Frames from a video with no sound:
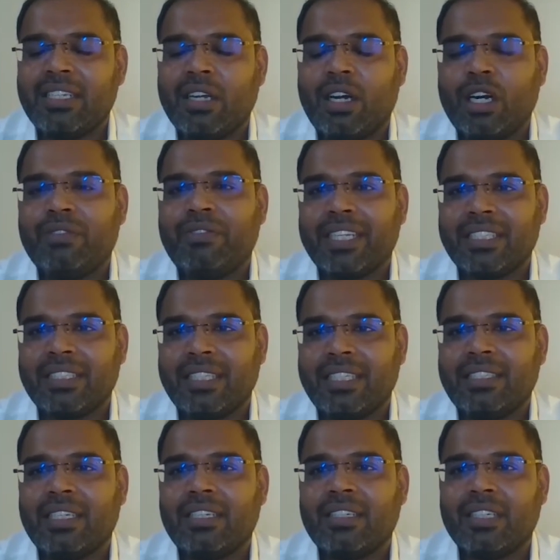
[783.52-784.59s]
a lot of
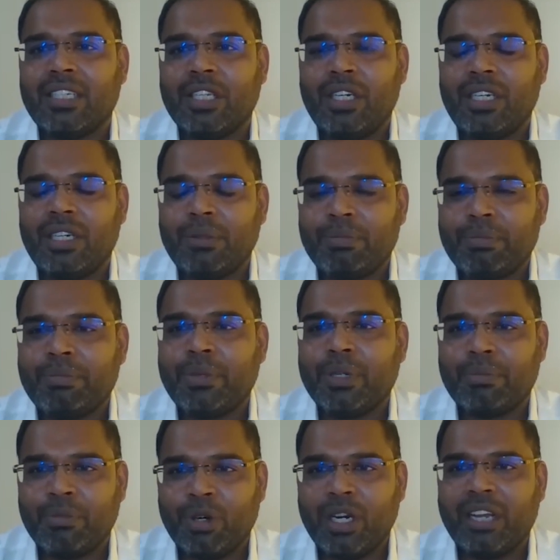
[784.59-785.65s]
exercise, and you need to
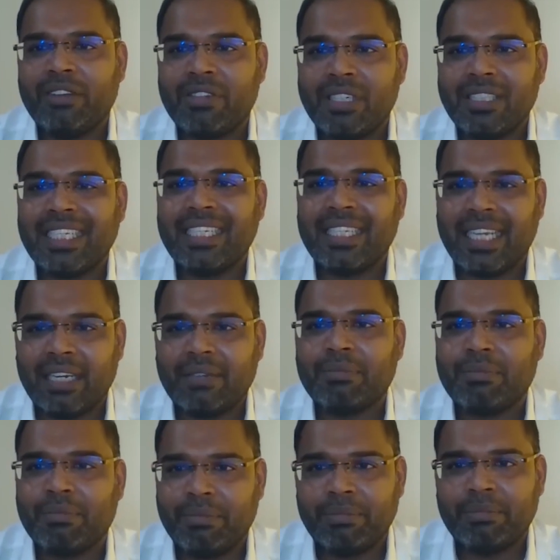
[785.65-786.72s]
put more efforts in
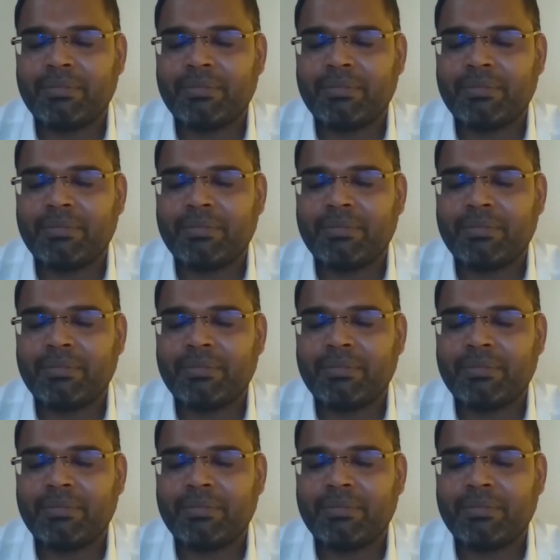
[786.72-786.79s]
that